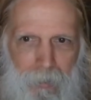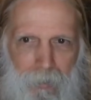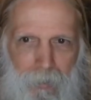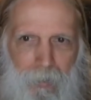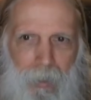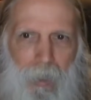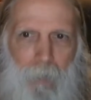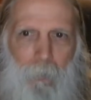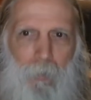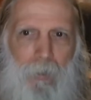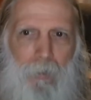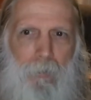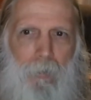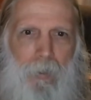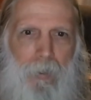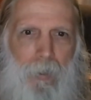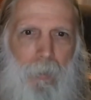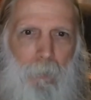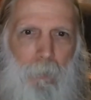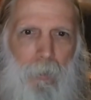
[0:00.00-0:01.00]
the neighbors would
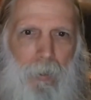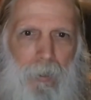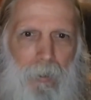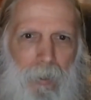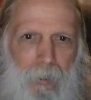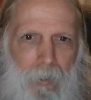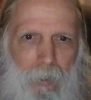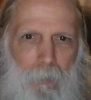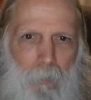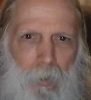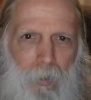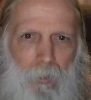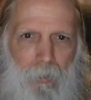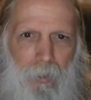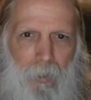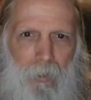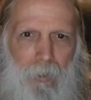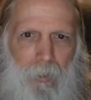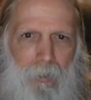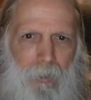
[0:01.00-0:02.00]
simply let them know
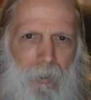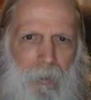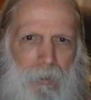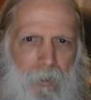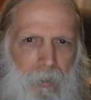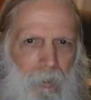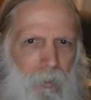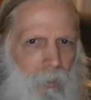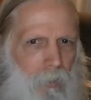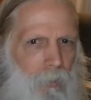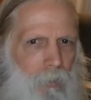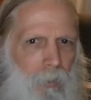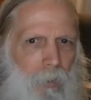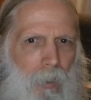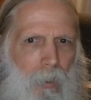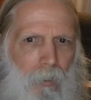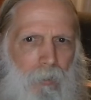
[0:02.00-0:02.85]
that they should go